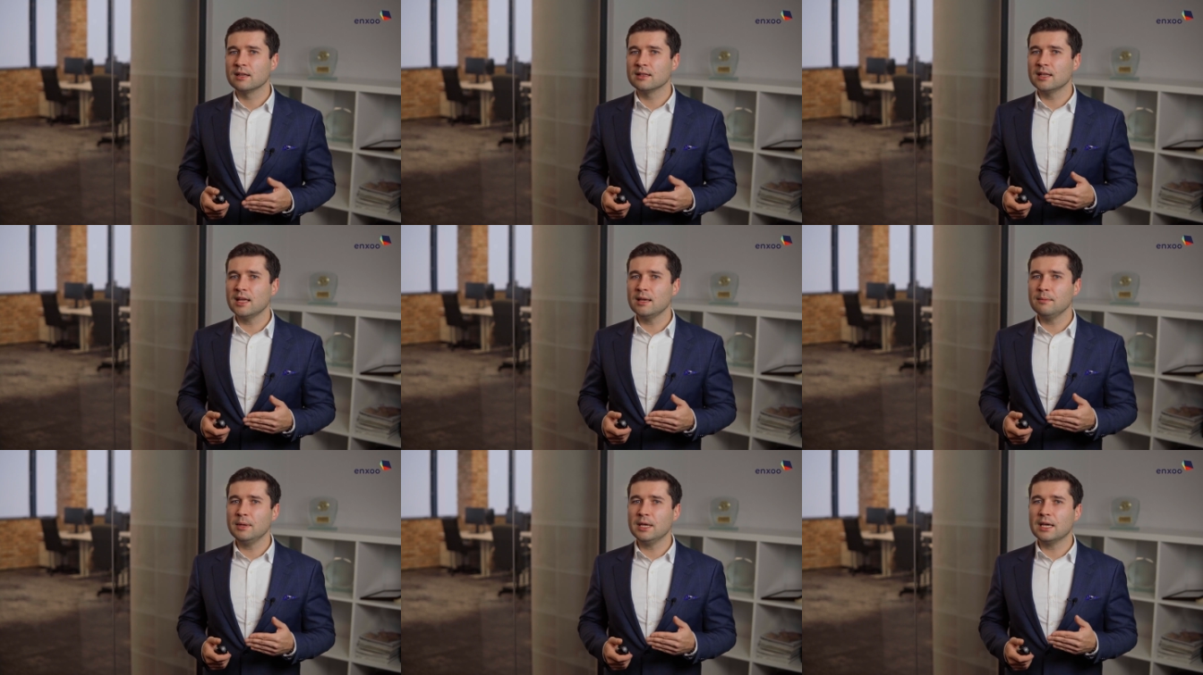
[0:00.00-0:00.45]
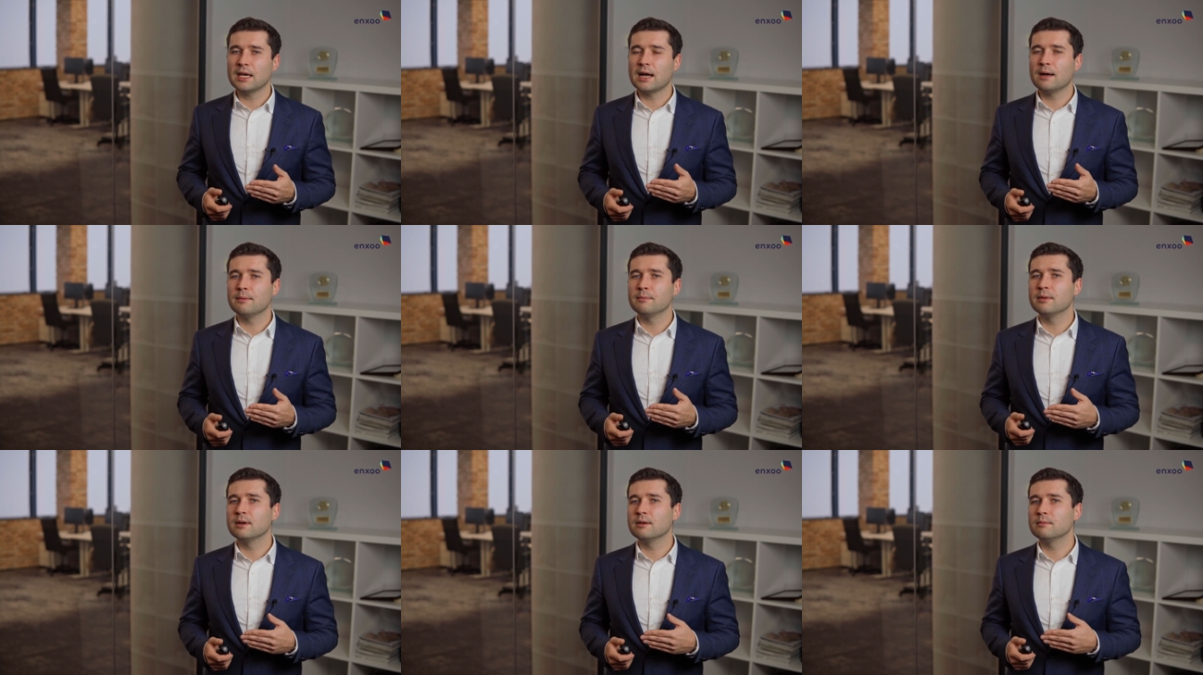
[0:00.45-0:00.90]
they
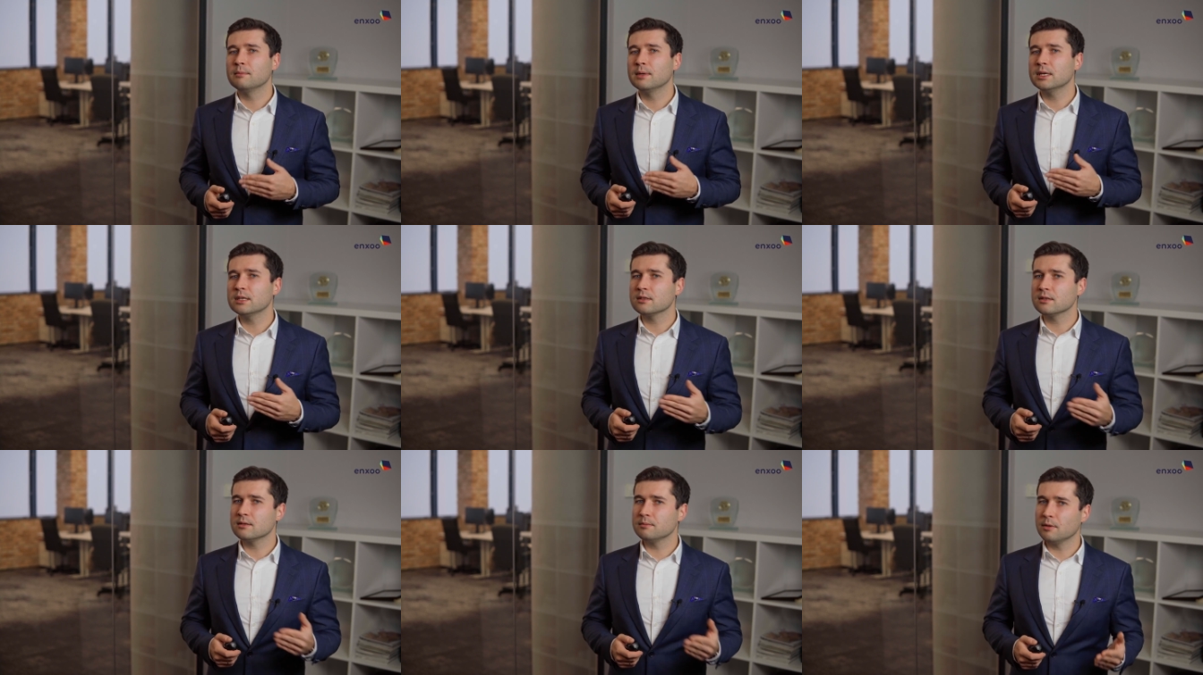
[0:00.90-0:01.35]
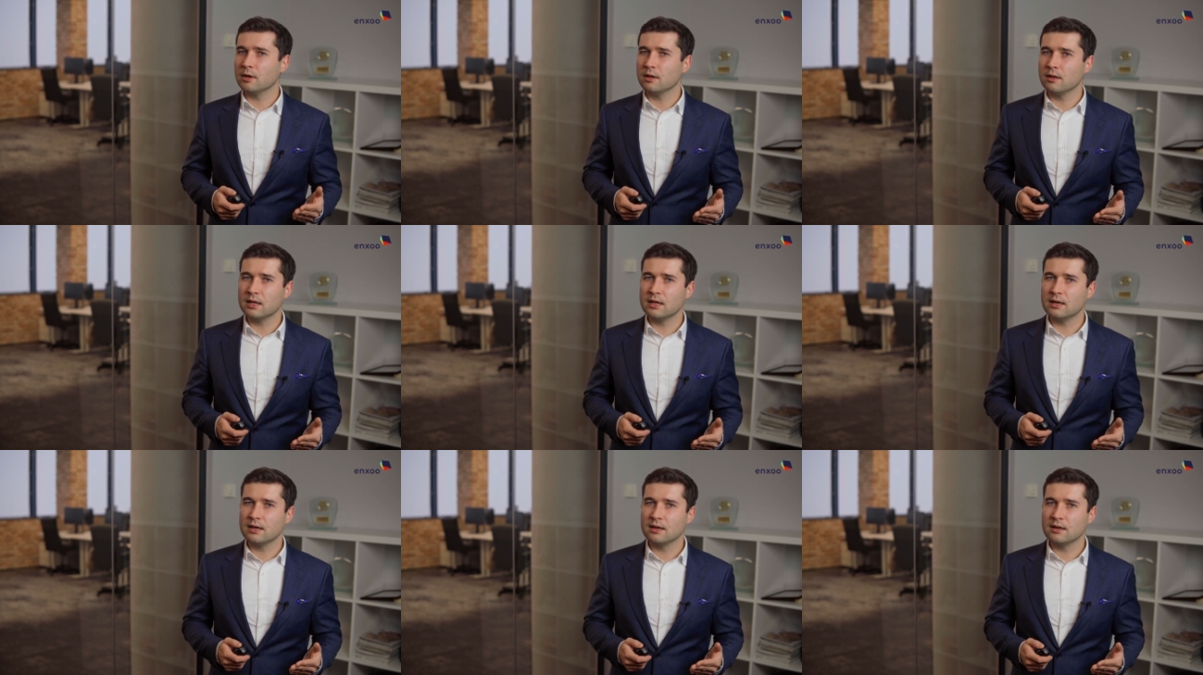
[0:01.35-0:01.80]
become much
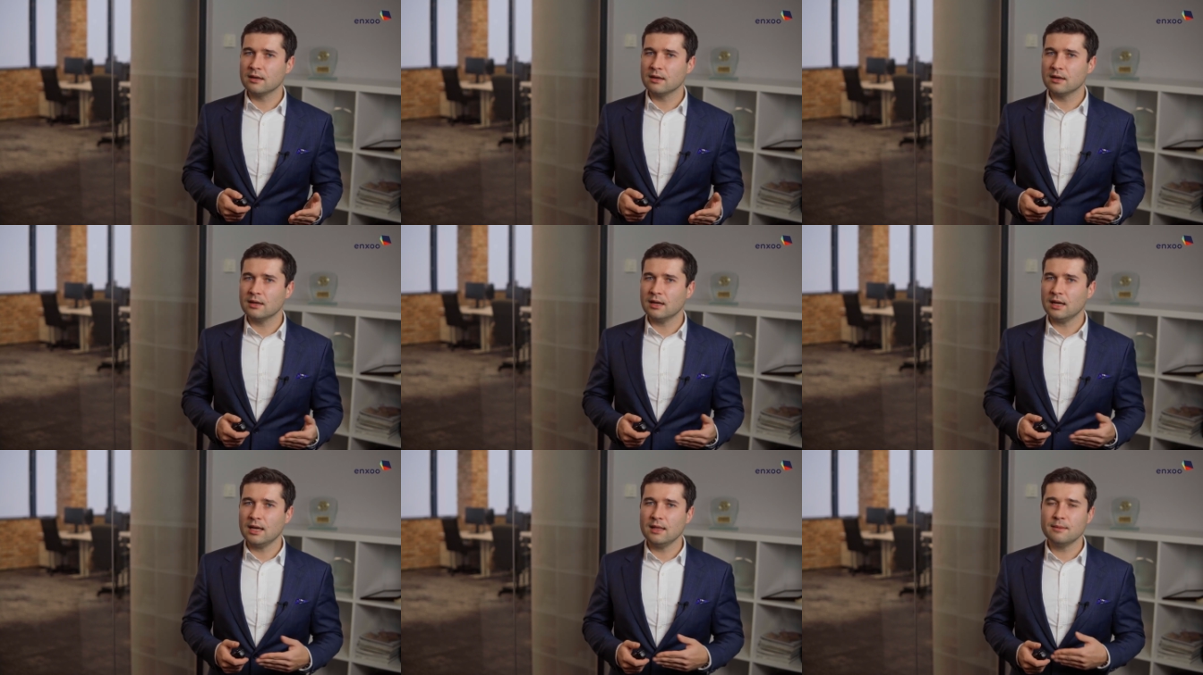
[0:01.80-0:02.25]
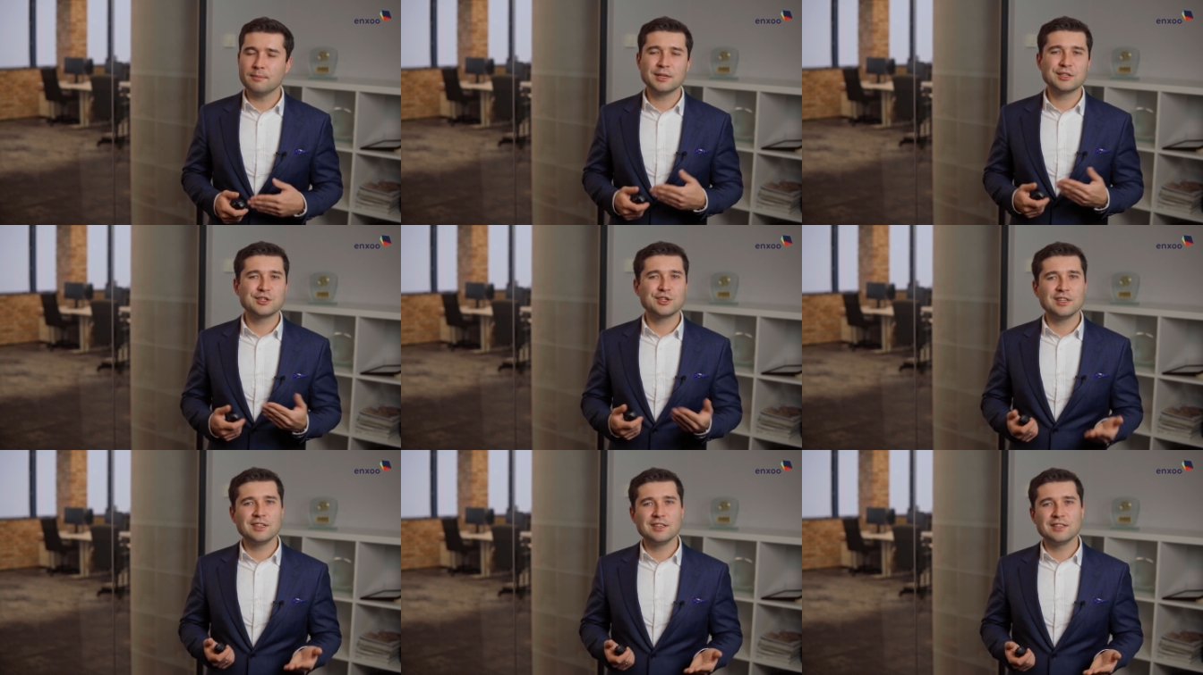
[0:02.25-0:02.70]
smaller and
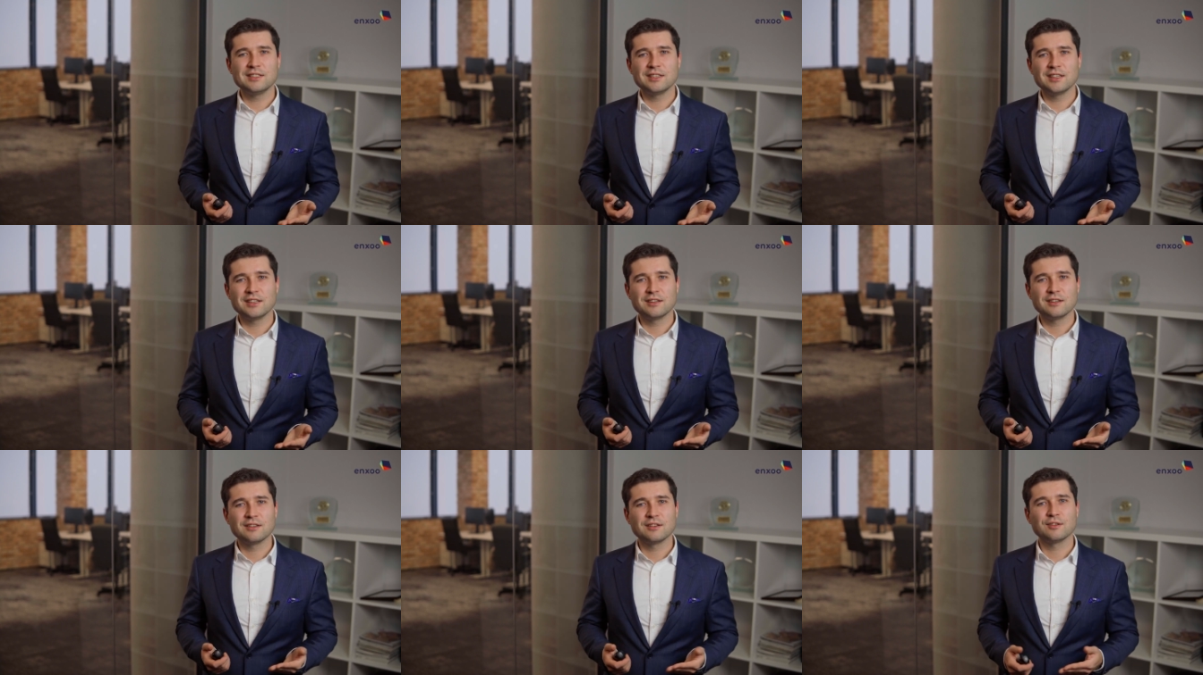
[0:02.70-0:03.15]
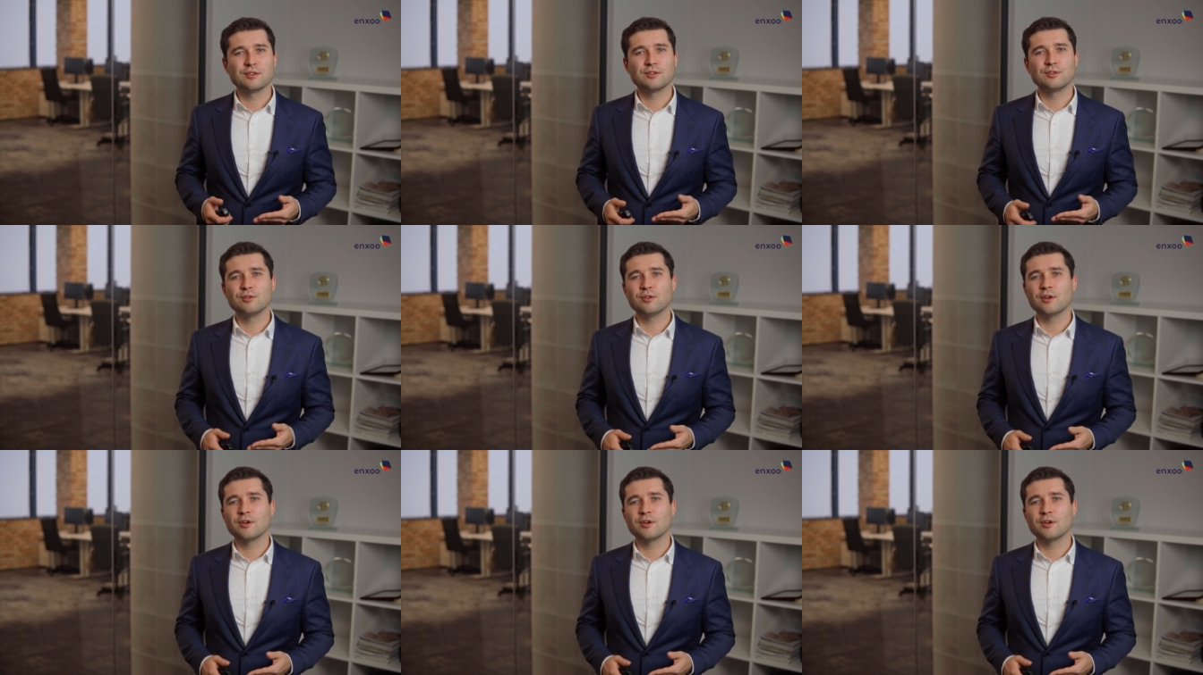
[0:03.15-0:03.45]
much easier to